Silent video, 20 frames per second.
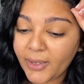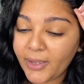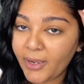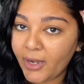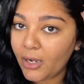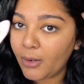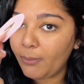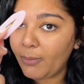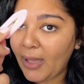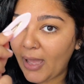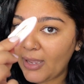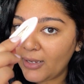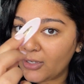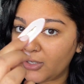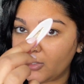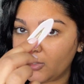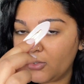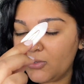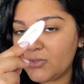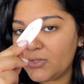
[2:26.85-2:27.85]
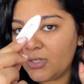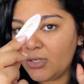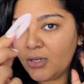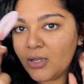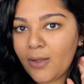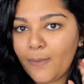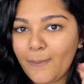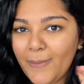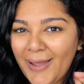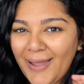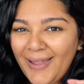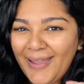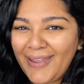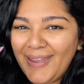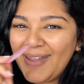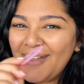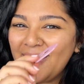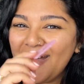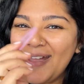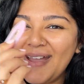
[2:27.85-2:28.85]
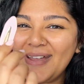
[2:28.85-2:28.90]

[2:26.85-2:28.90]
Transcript: hair back using my